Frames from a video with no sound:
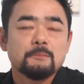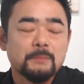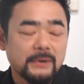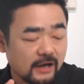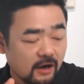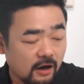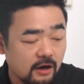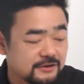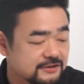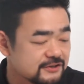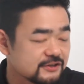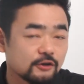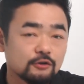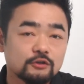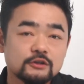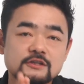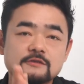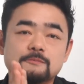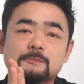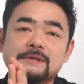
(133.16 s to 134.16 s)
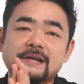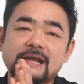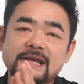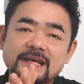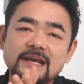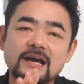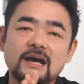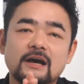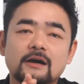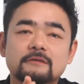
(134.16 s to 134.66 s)
but also
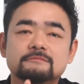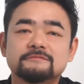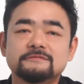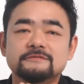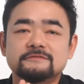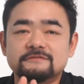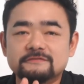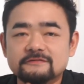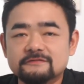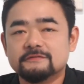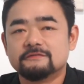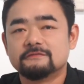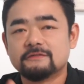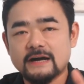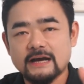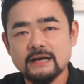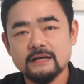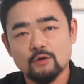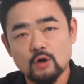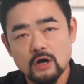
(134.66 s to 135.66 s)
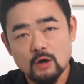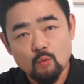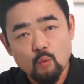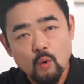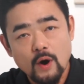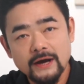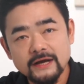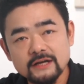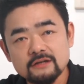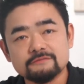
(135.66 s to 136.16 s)
display a
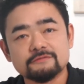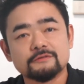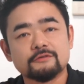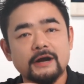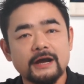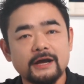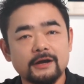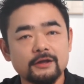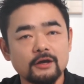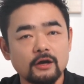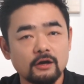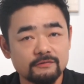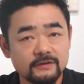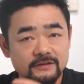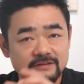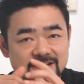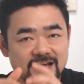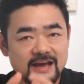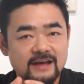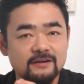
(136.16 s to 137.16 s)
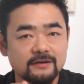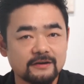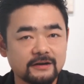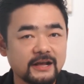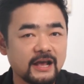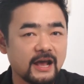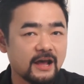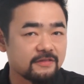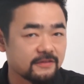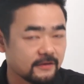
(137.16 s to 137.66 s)
wide variety of the data
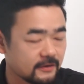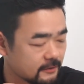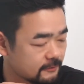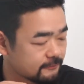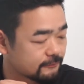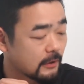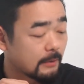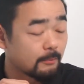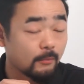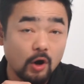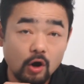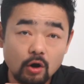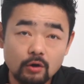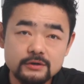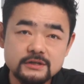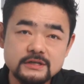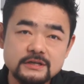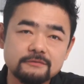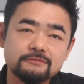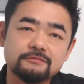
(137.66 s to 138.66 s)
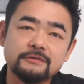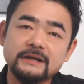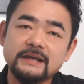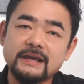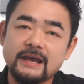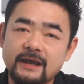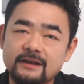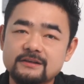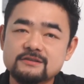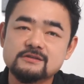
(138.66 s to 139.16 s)
gathered from all different
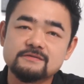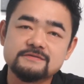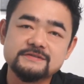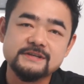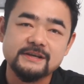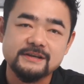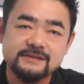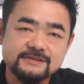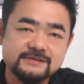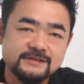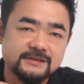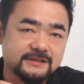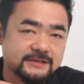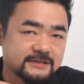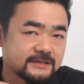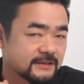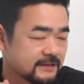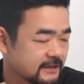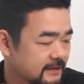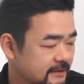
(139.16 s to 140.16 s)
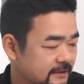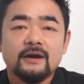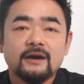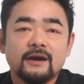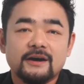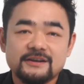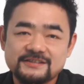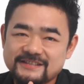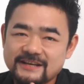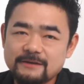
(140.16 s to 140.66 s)
kinds of sensors.
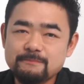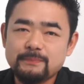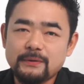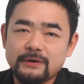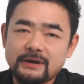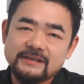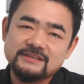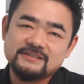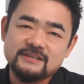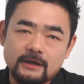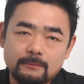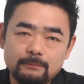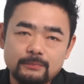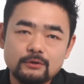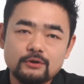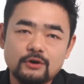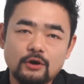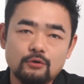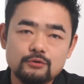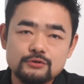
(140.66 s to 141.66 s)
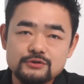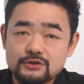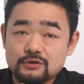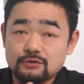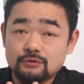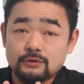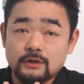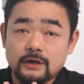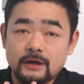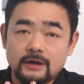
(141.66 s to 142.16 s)
A simple example goes
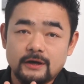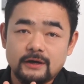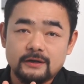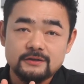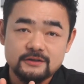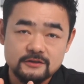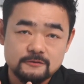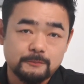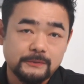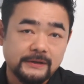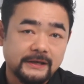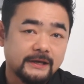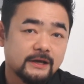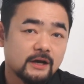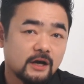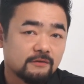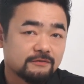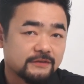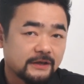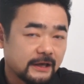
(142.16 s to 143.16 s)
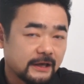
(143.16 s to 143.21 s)
to the display of the